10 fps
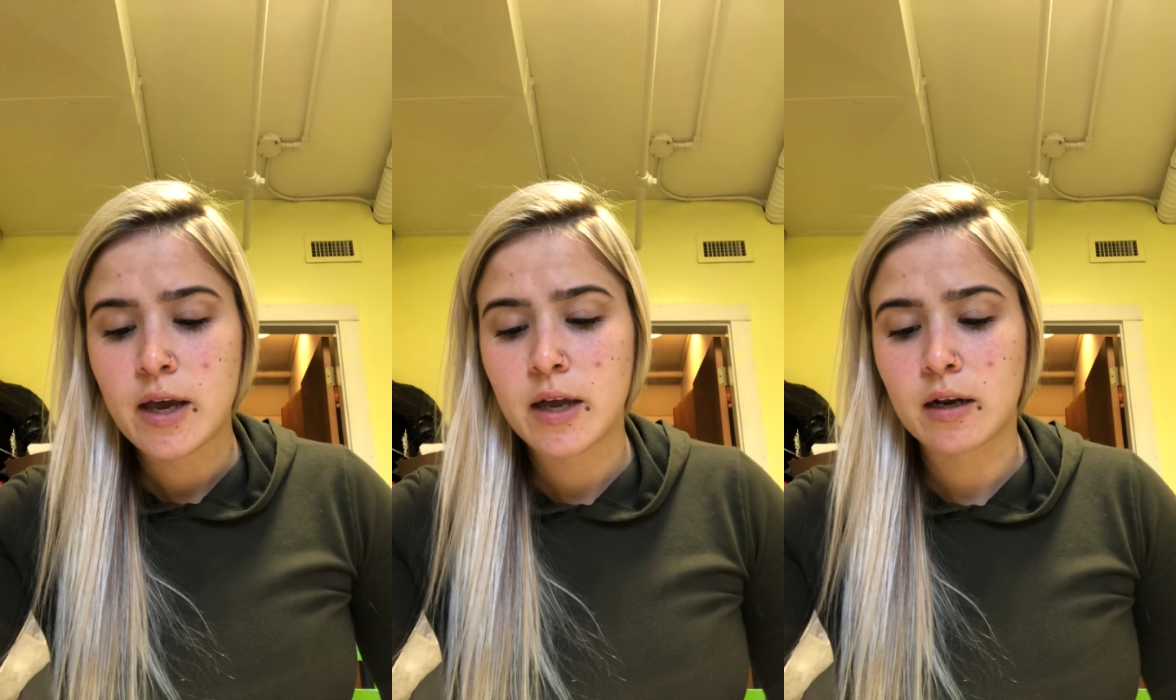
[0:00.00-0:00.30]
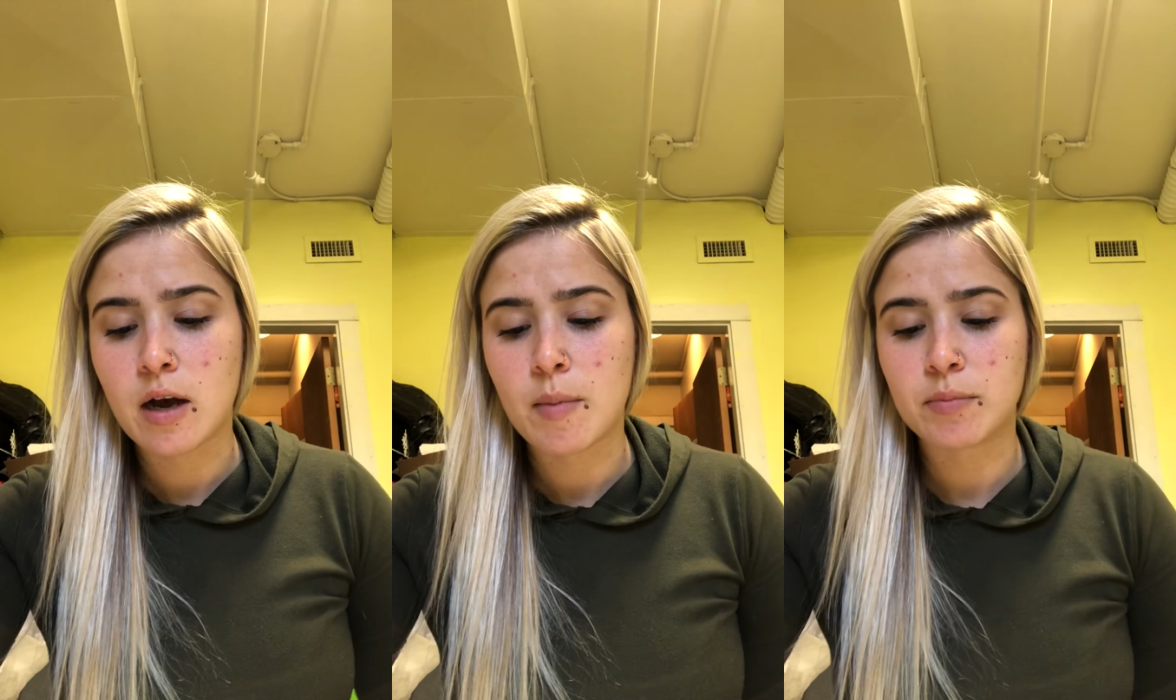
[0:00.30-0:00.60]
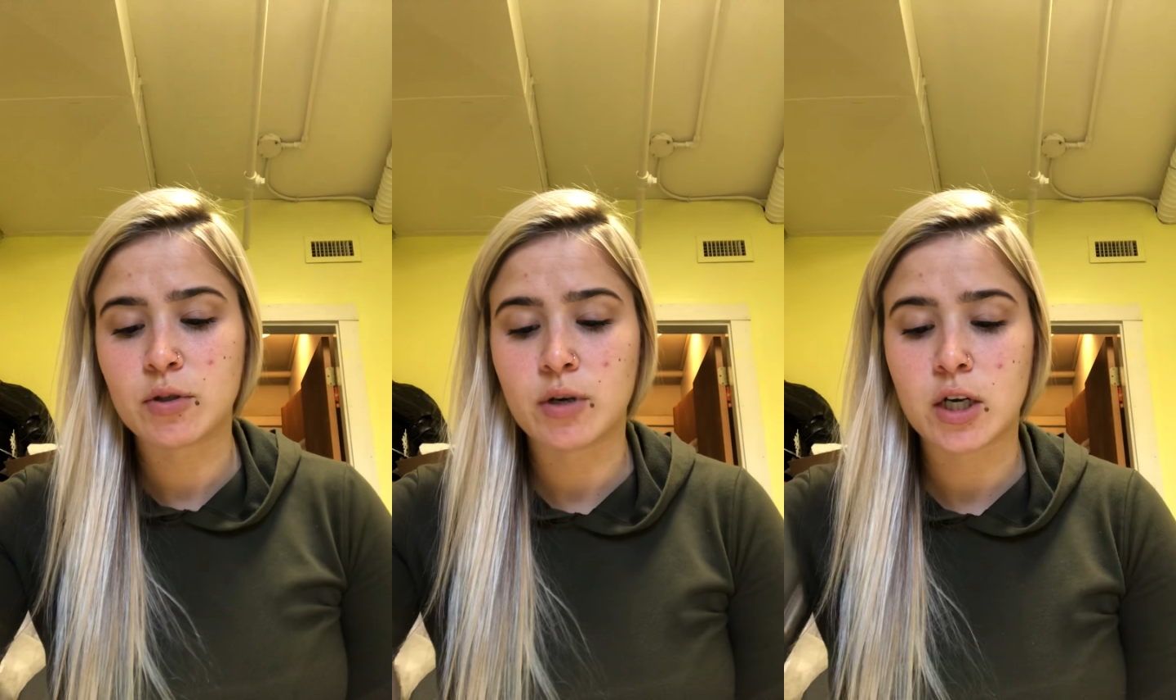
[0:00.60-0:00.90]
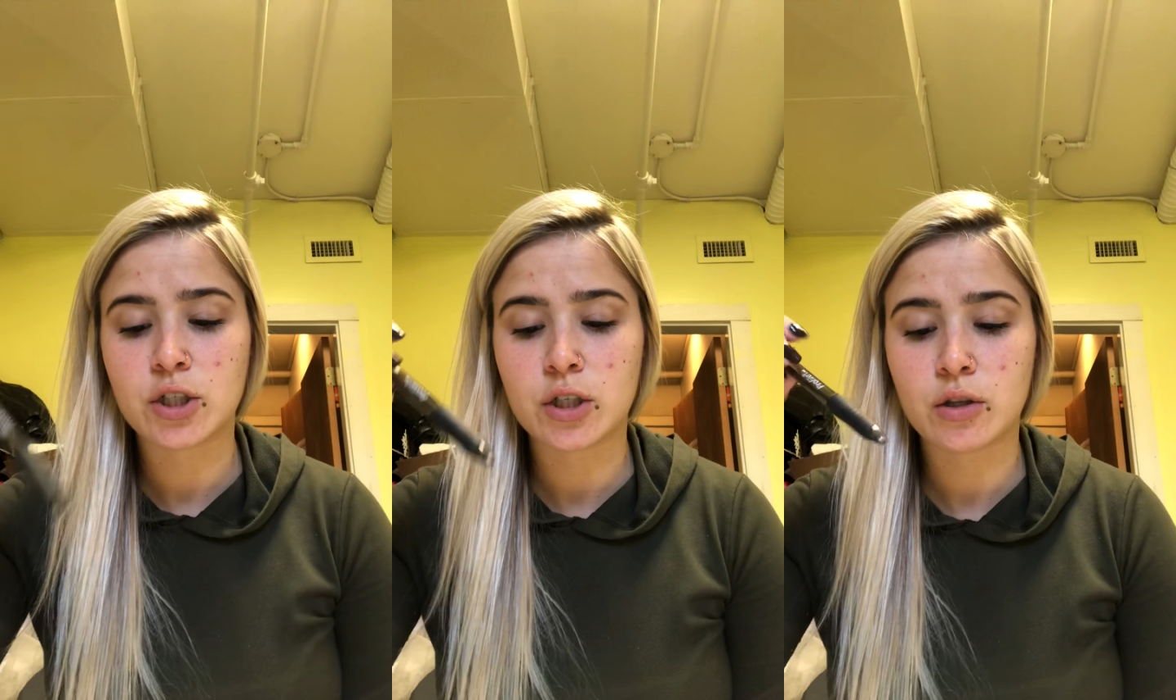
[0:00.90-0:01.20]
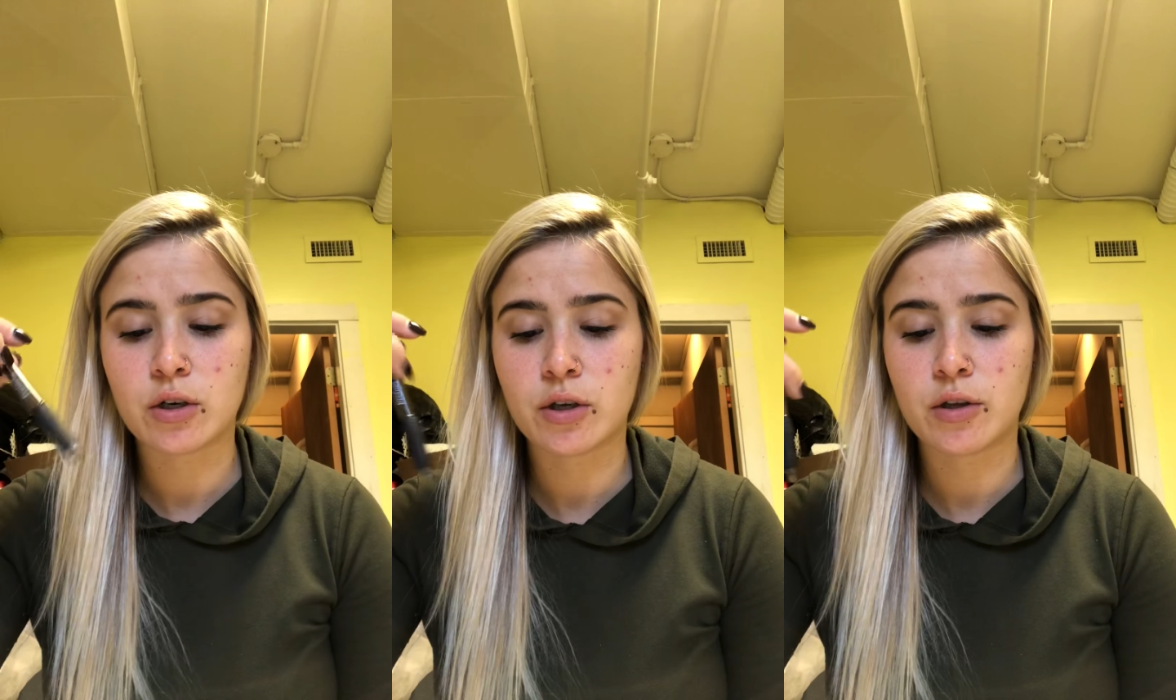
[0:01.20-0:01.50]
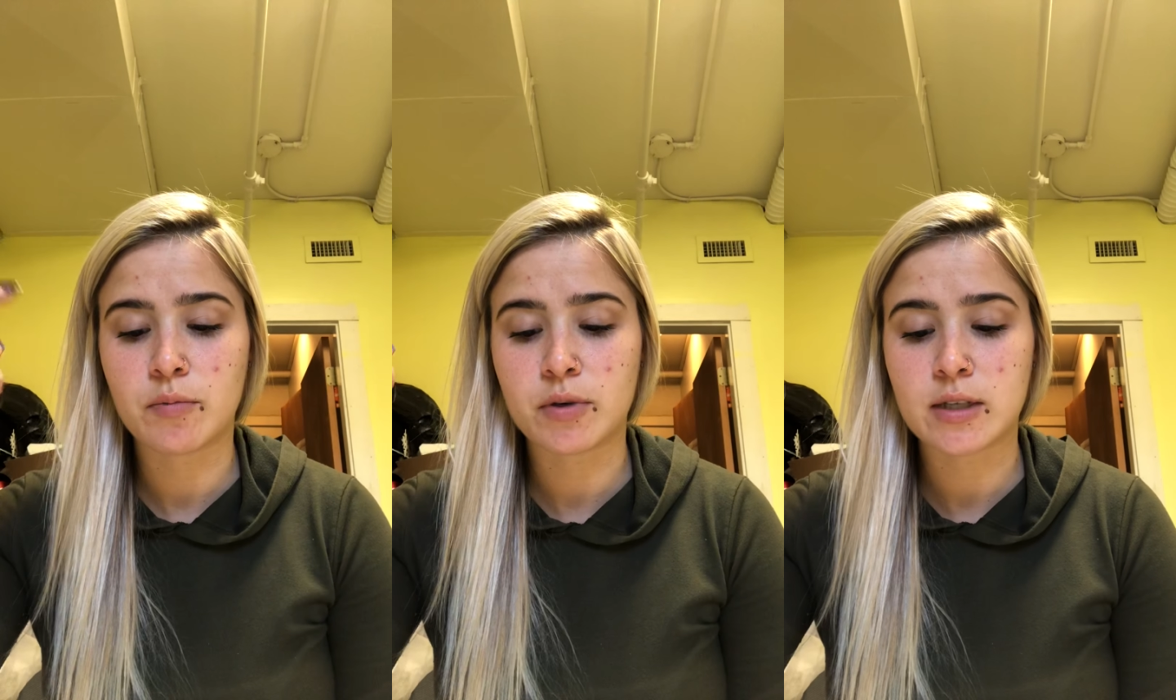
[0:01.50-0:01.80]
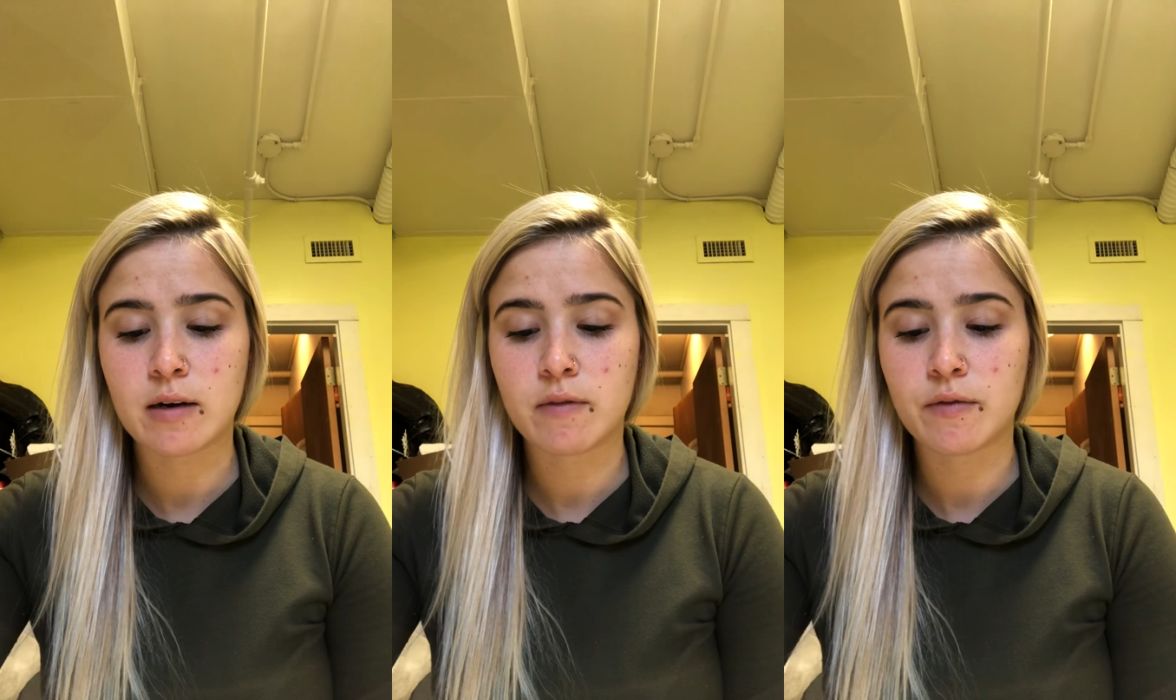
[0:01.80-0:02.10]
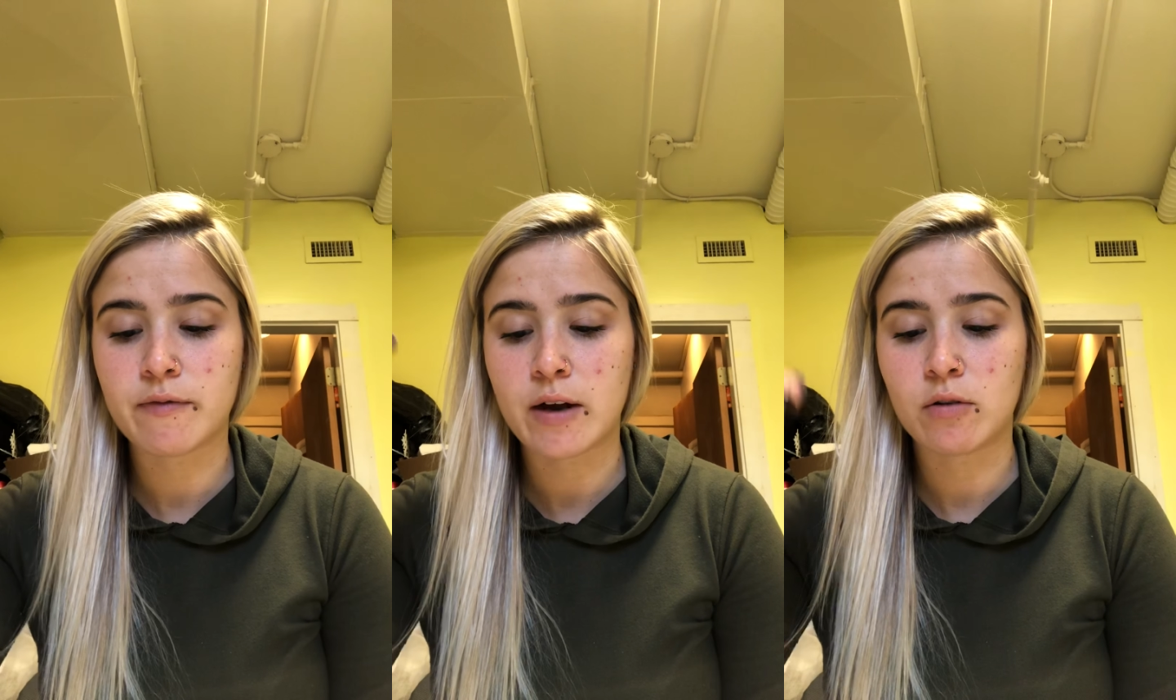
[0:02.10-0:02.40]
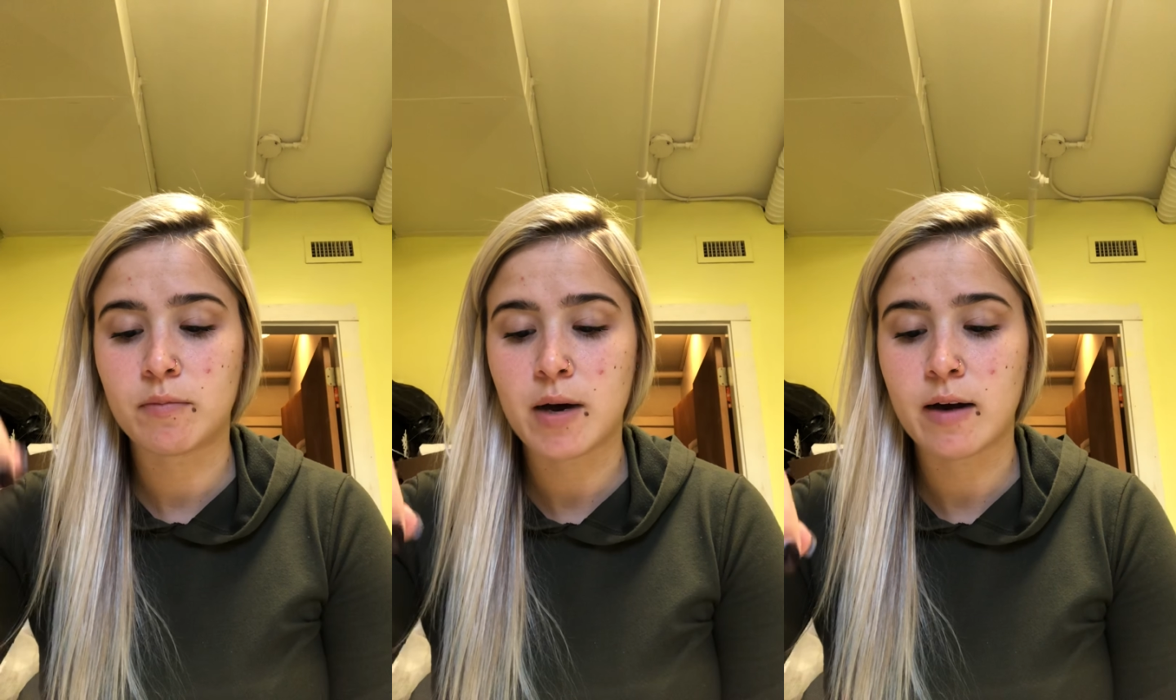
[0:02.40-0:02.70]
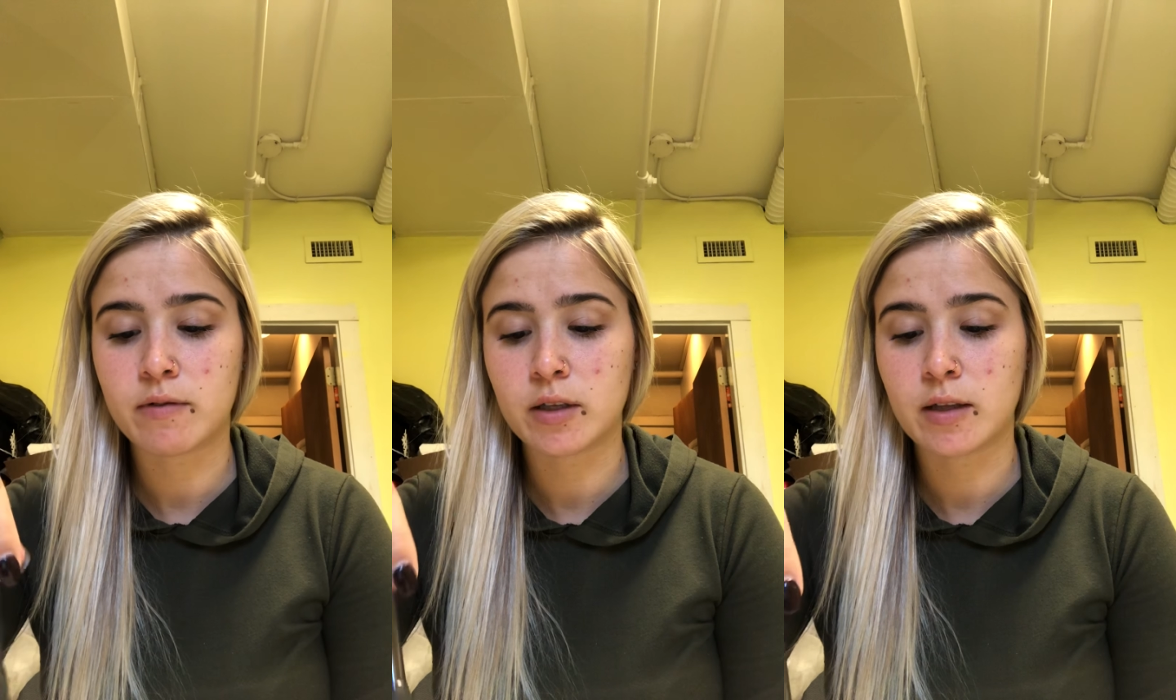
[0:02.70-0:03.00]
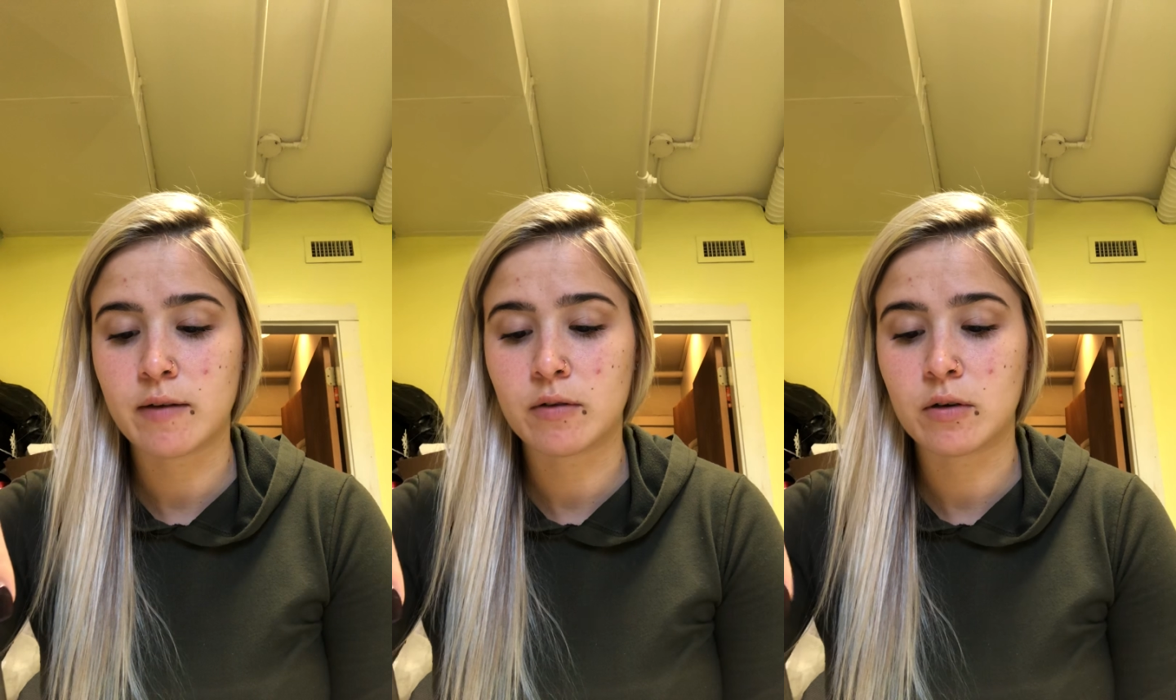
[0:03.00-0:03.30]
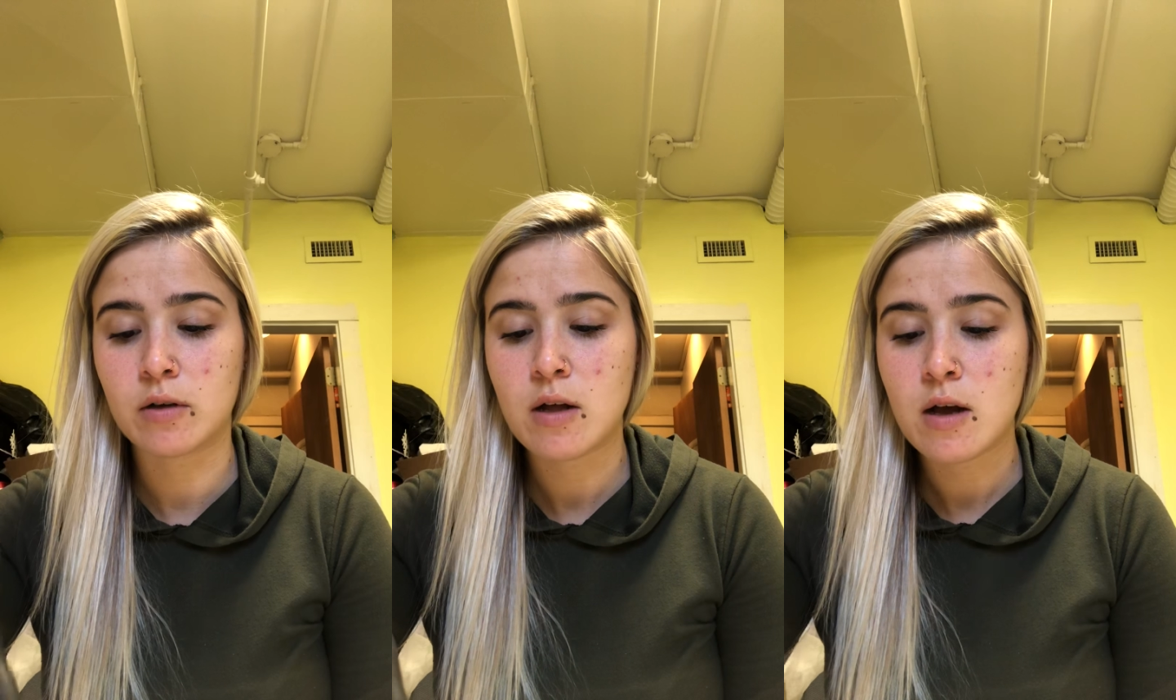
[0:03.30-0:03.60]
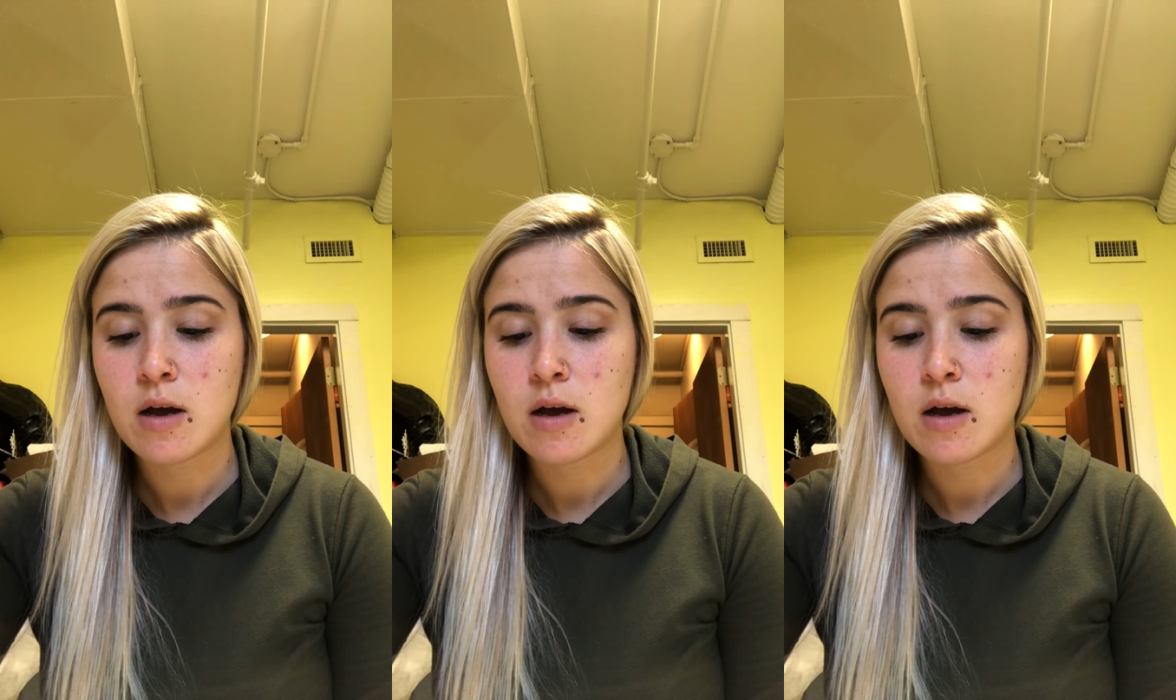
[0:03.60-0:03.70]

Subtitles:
income up to 133% of the federal poverty level.